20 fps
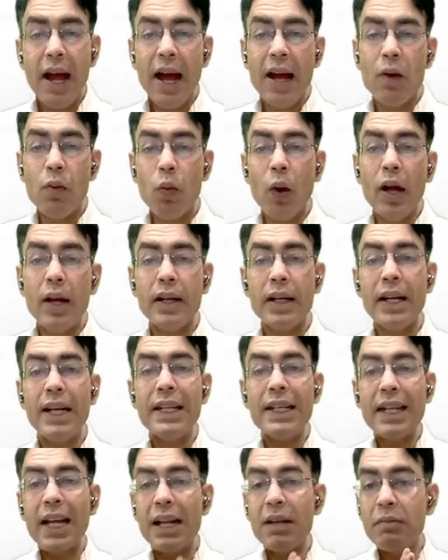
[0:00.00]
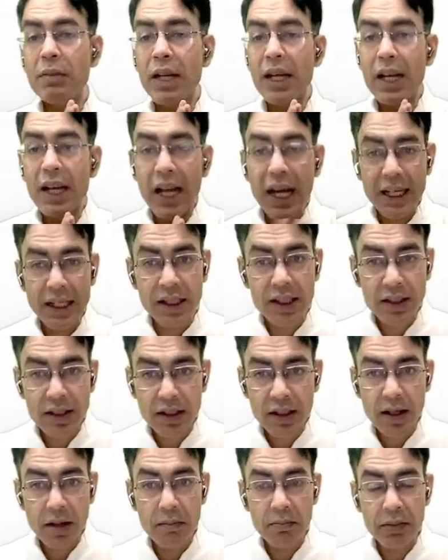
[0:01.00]
And one, it can be lysed
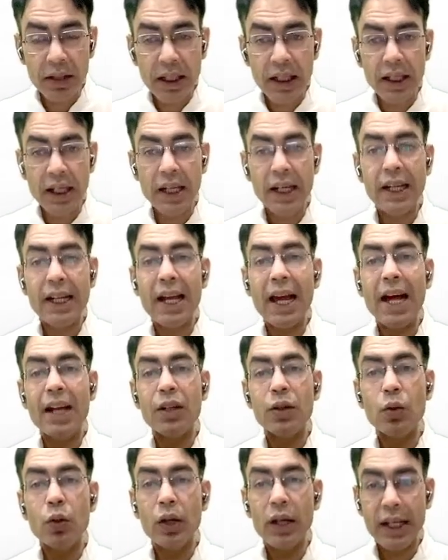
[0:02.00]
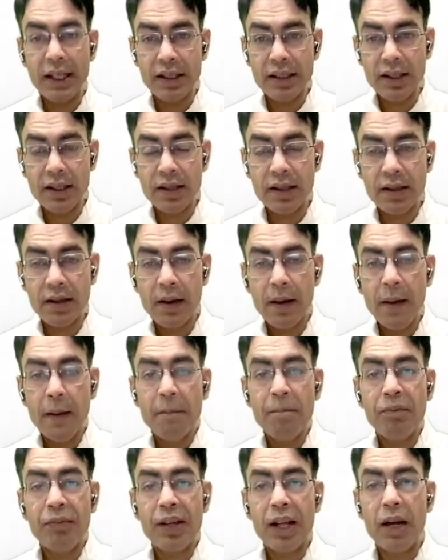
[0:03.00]
completely, karyolysis.
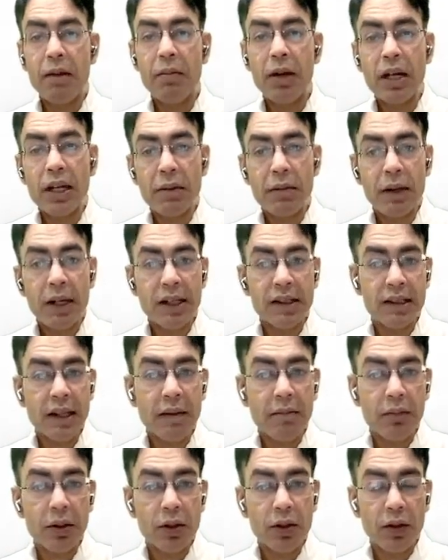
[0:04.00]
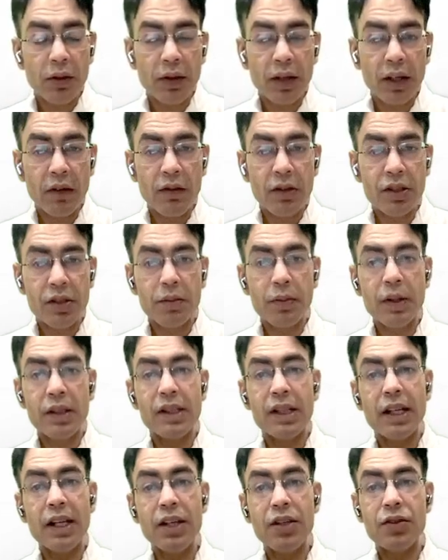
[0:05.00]
There are multiple examples of irreversible
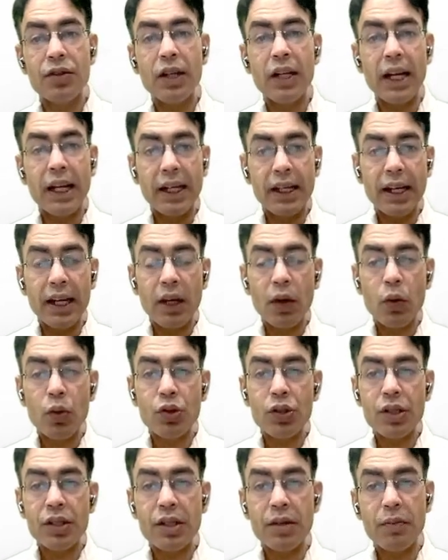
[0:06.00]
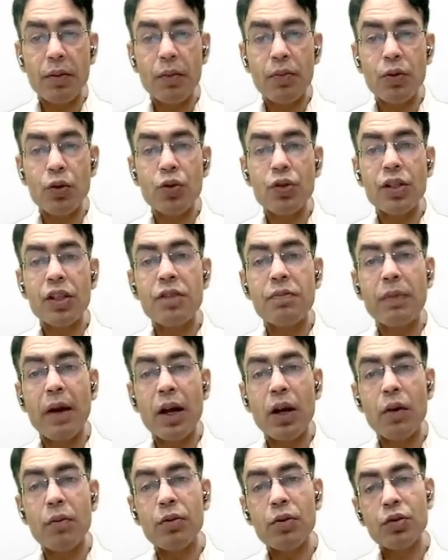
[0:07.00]
cell injury like necrosis, apoptosis,
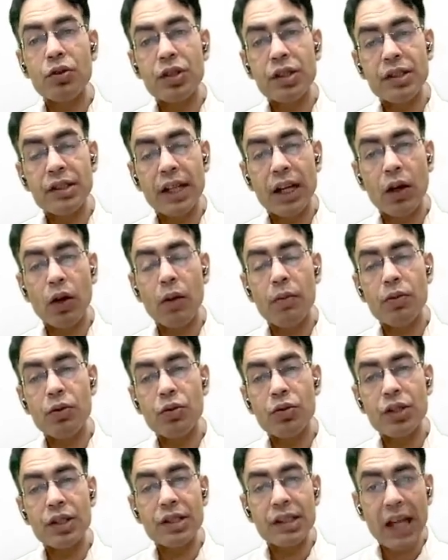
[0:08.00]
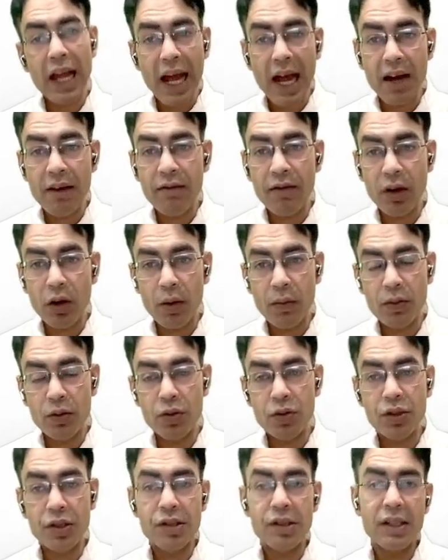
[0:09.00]
pyroptosis, necroptosis, and
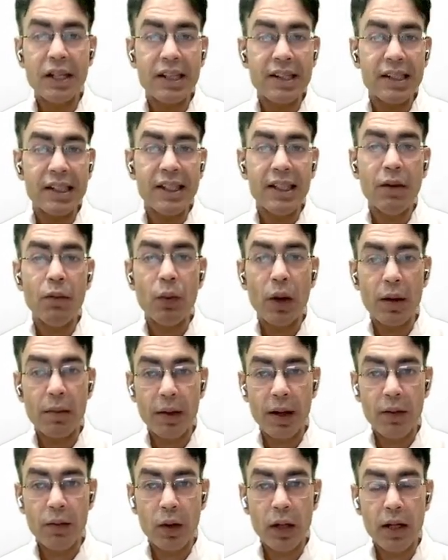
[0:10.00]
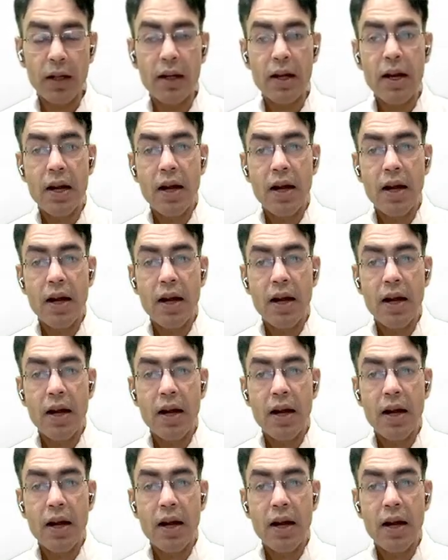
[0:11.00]
ferroptosis. Let's see them one by one.